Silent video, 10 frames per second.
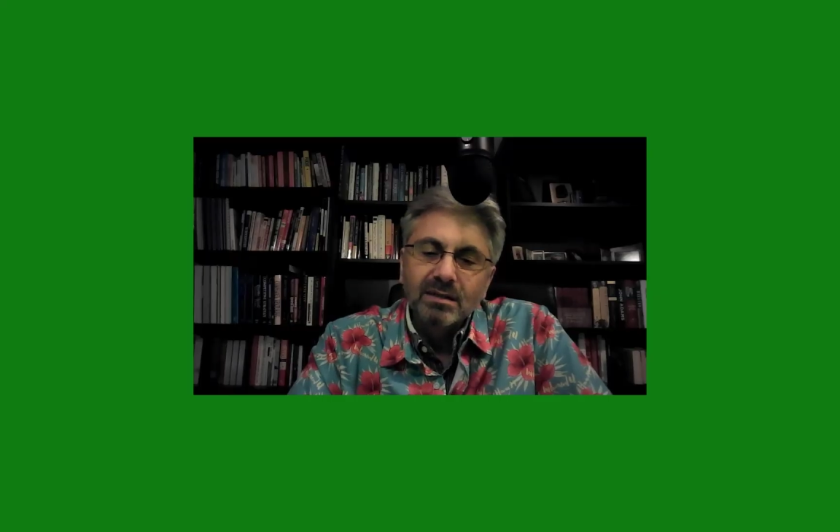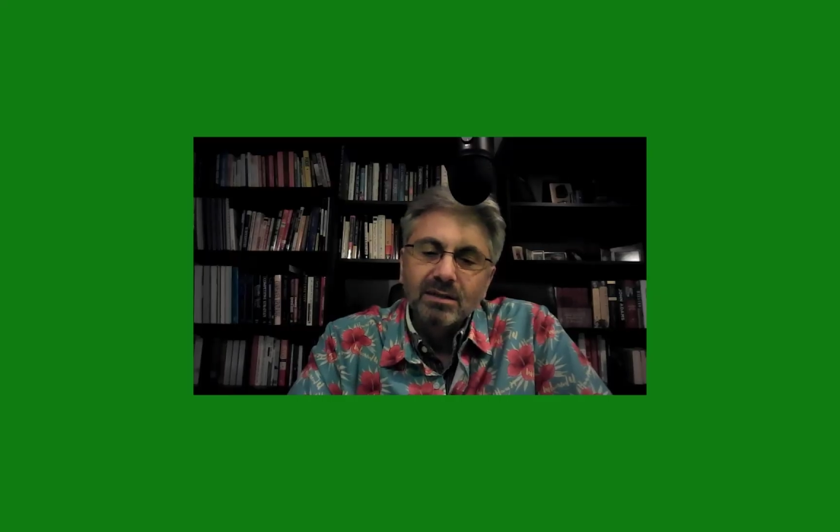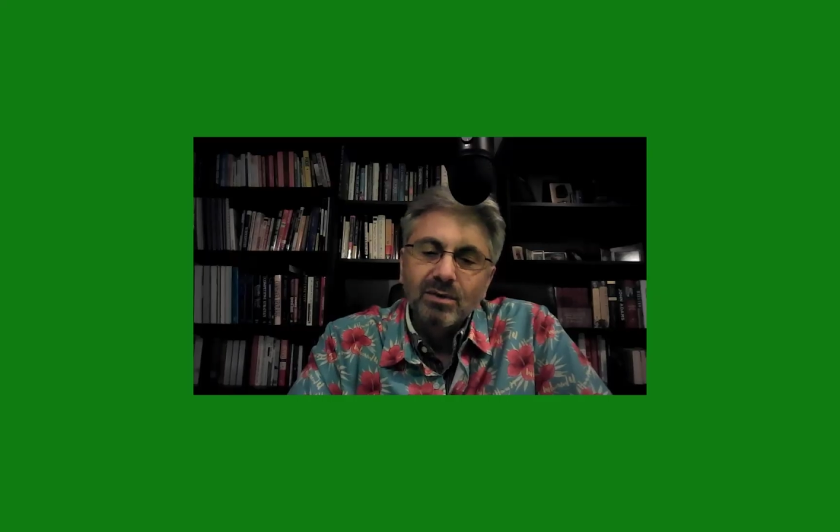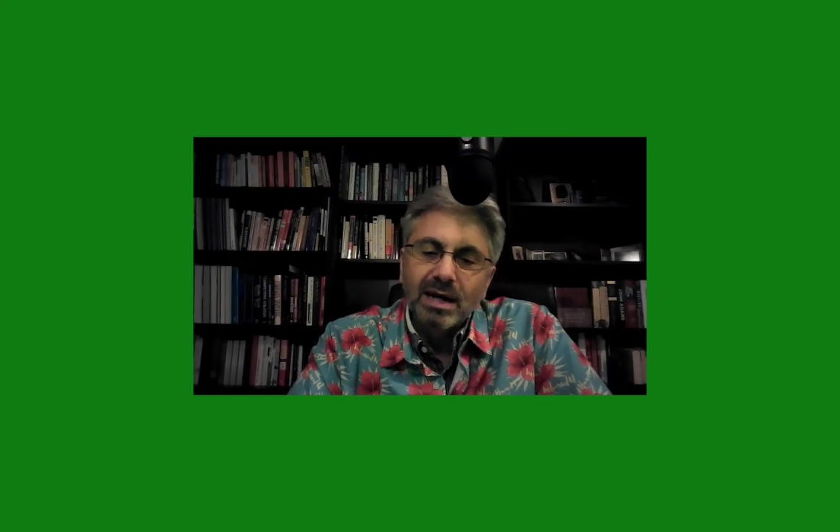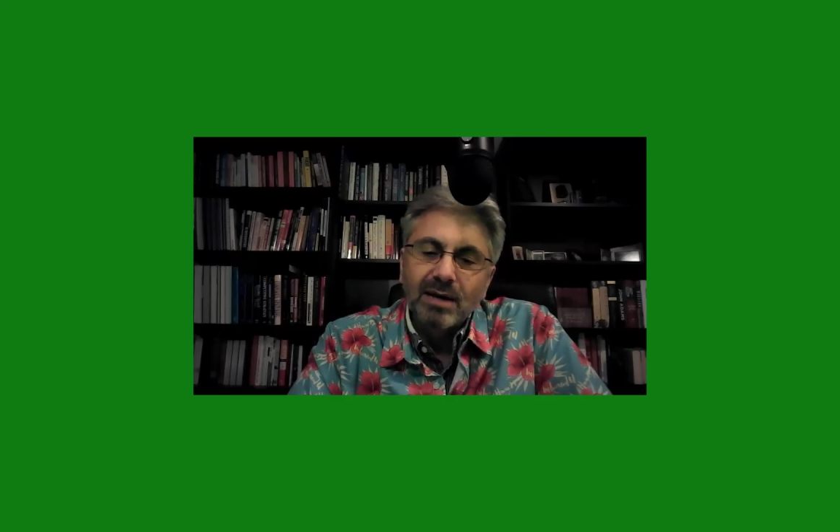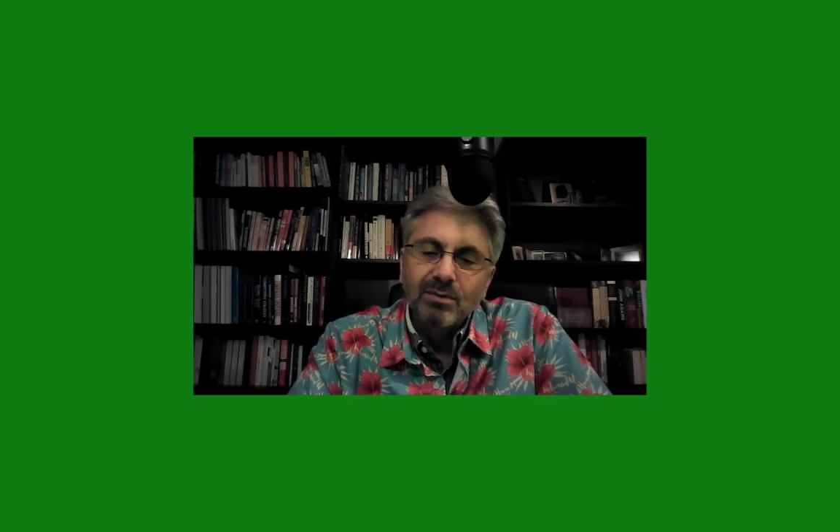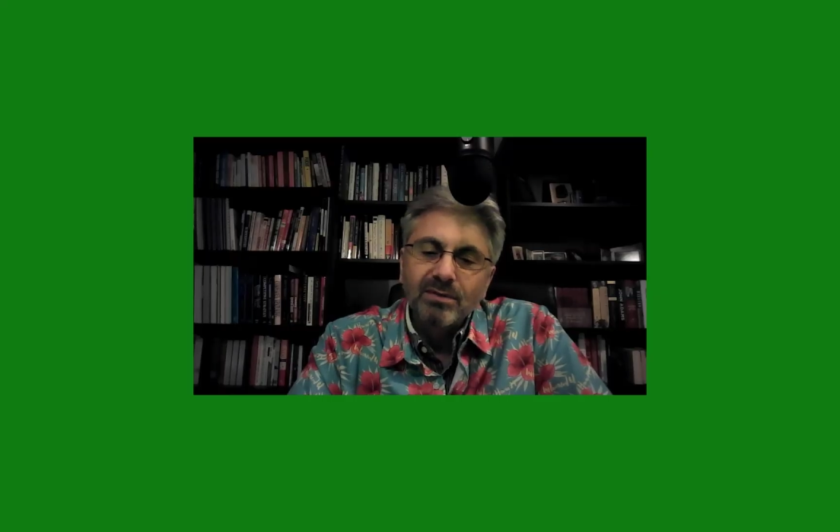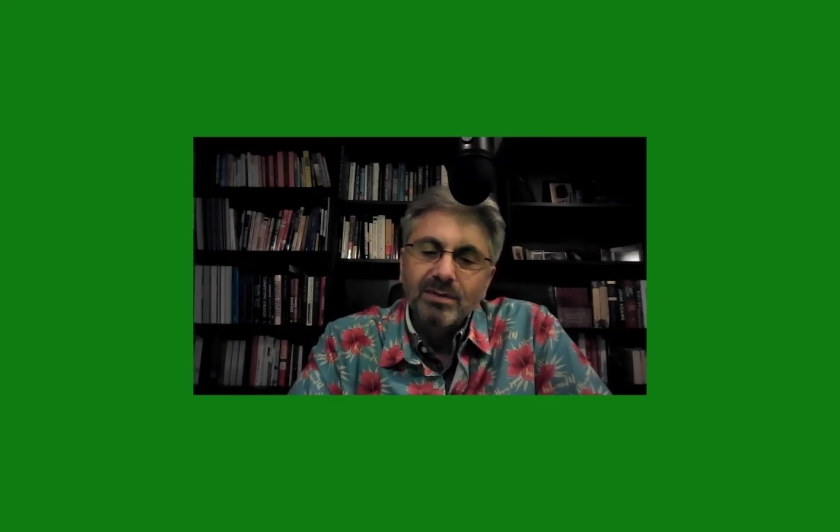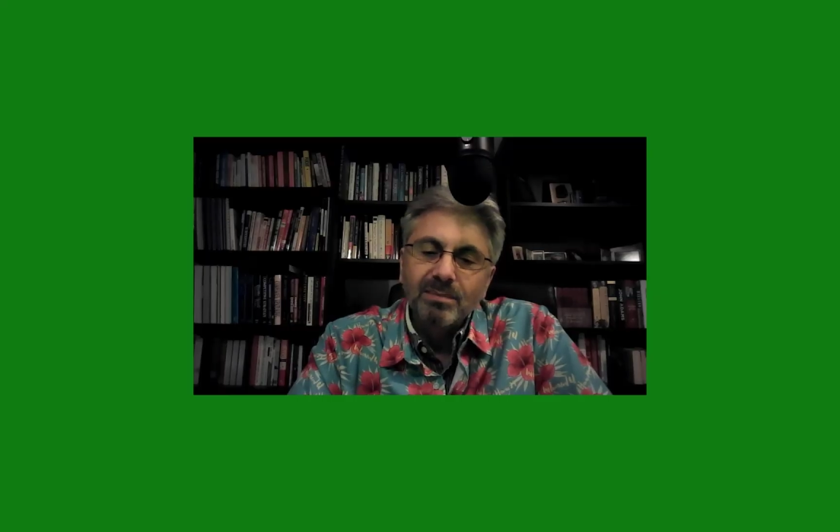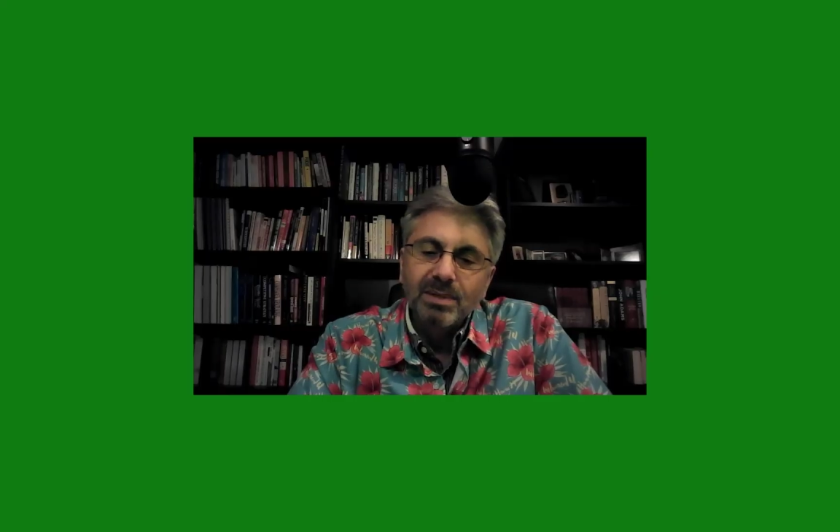crown
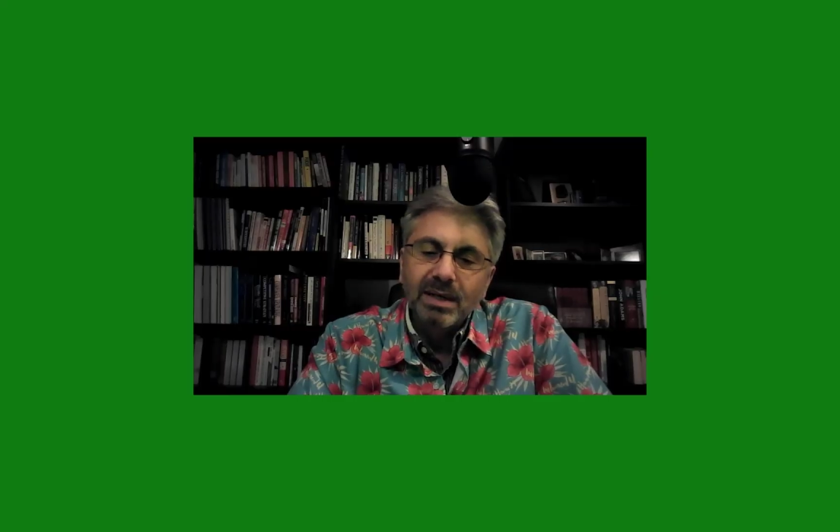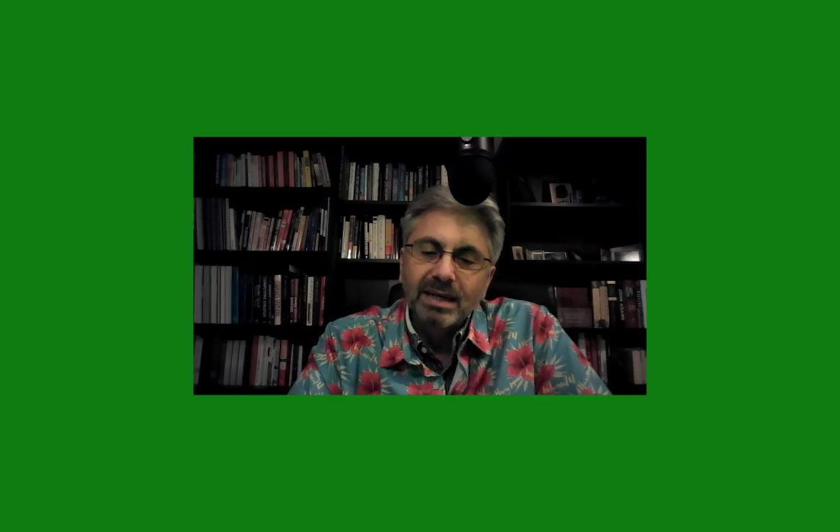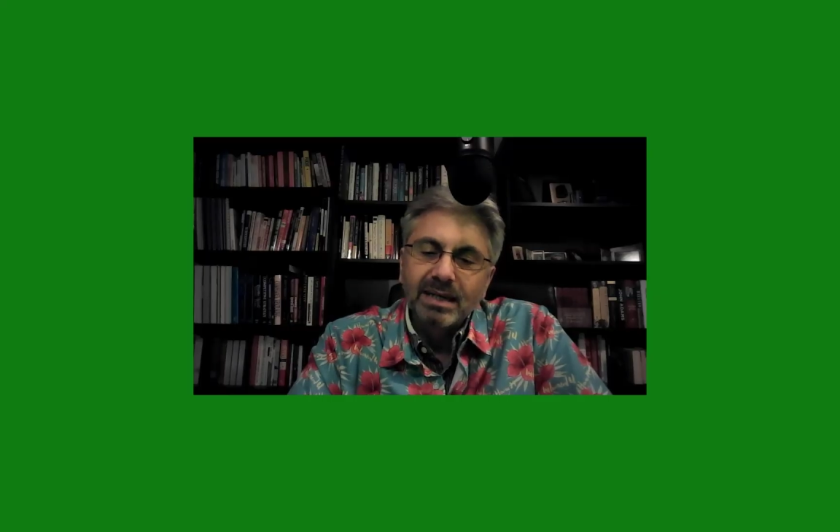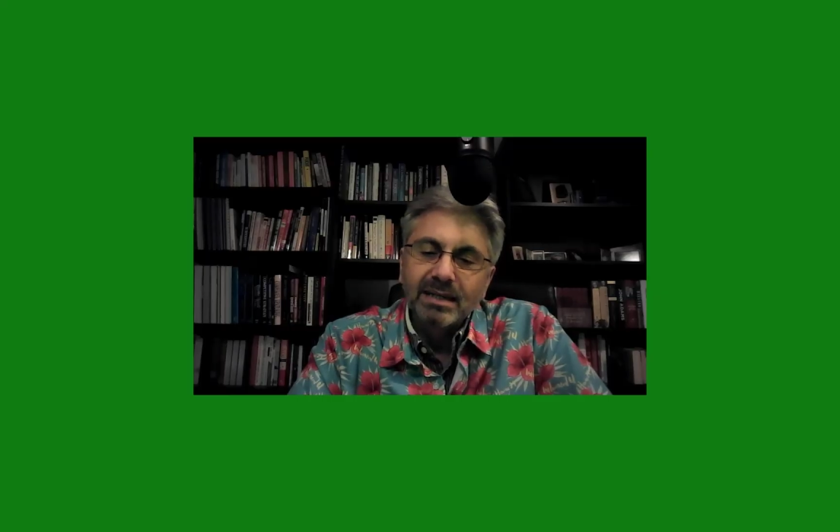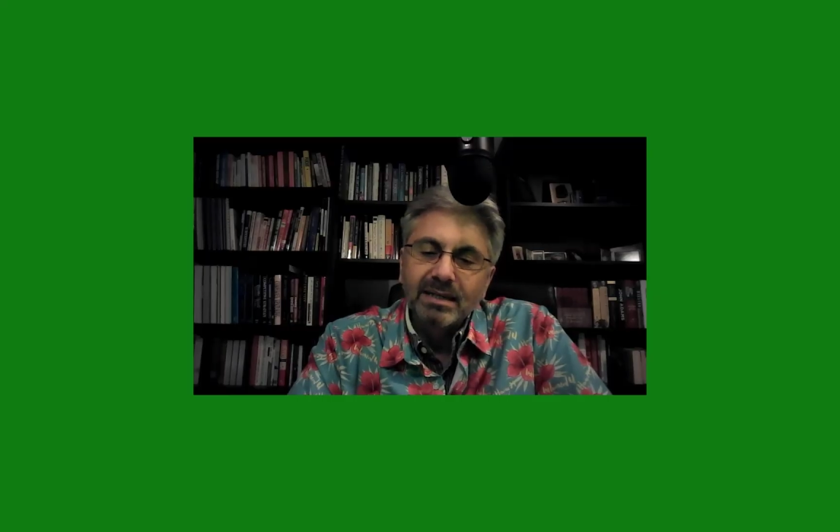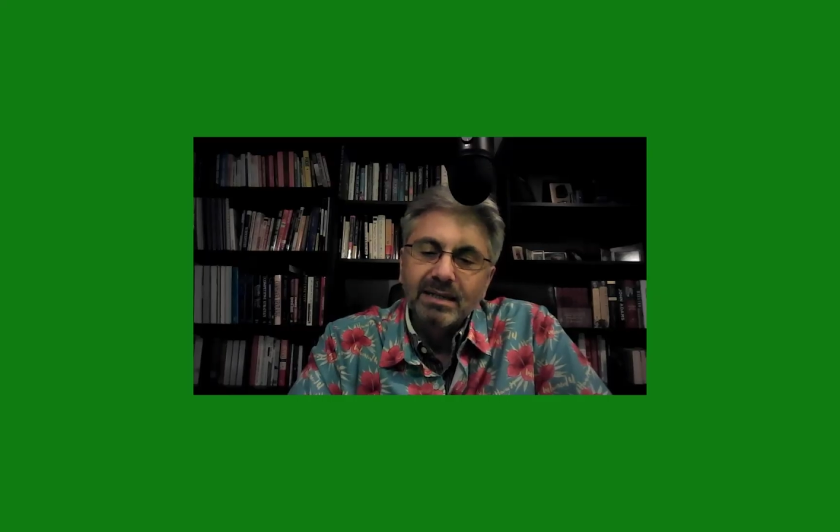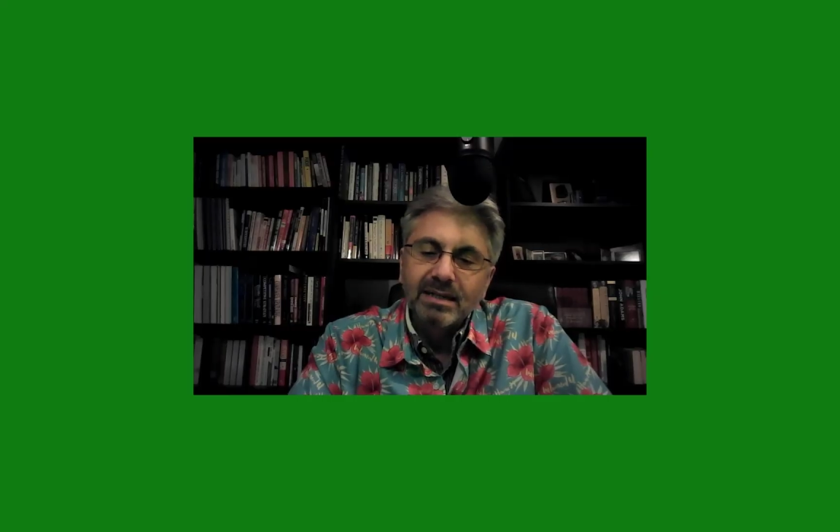of the plain,